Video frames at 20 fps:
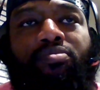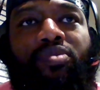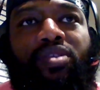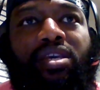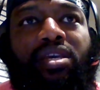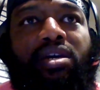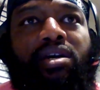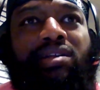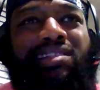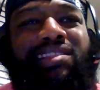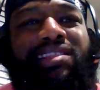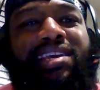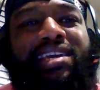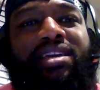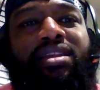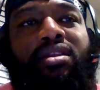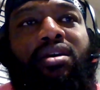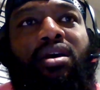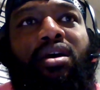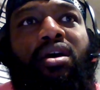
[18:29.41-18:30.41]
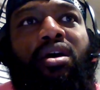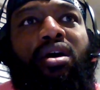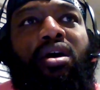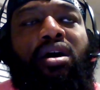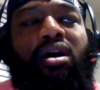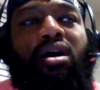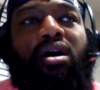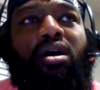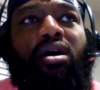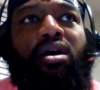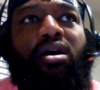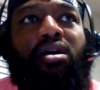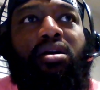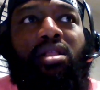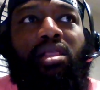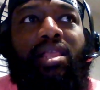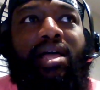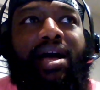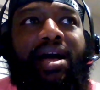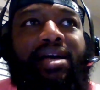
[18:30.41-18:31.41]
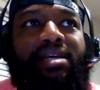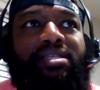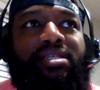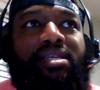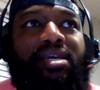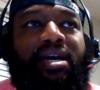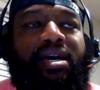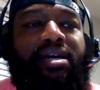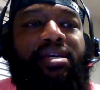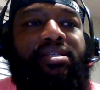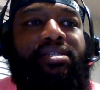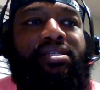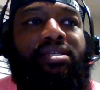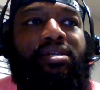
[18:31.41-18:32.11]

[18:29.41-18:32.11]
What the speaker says: the elite class, as